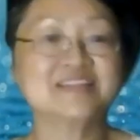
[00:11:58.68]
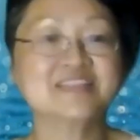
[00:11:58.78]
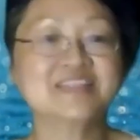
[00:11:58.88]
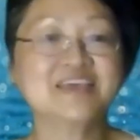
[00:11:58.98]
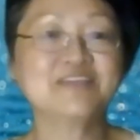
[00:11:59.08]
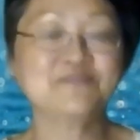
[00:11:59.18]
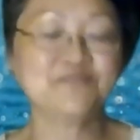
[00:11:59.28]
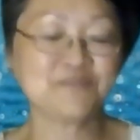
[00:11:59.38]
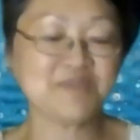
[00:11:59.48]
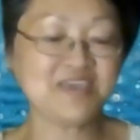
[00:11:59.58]
That
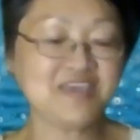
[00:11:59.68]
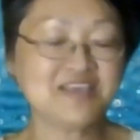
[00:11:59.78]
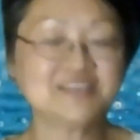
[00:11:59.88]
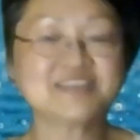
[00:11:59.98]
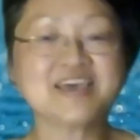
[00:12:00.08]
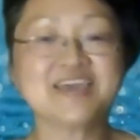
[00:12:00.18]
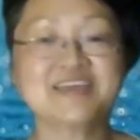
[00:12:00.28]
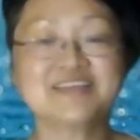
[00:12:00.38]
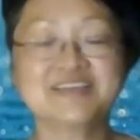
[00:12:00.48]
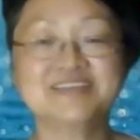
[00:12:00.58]
for me is
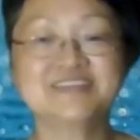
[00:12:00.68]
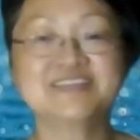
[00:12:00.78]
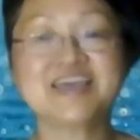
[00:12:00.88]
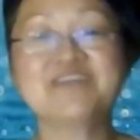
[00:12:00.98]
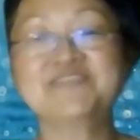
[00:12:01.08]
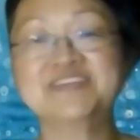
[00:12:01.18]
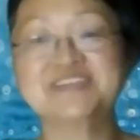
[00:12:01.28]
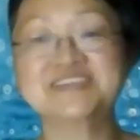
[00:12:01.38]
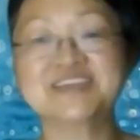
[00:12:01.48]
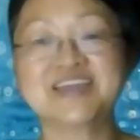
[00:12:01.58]
it's
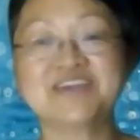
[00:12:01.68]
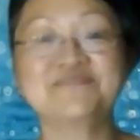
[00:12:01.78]
evidence that